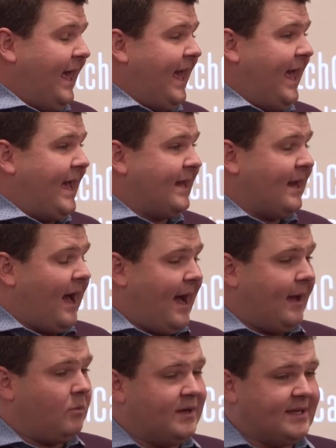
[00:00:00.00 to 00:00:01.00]
And
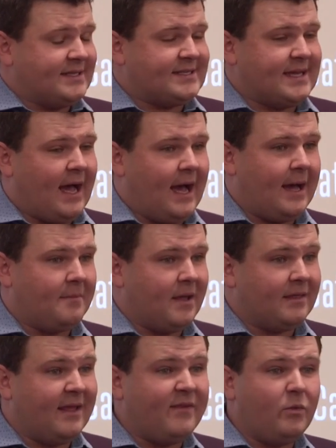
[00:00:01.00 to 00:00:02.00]
I was
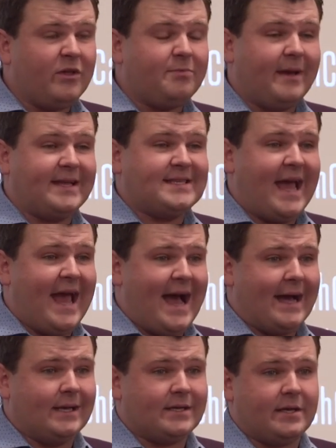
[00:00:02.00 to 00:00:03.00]
um, living with my dad.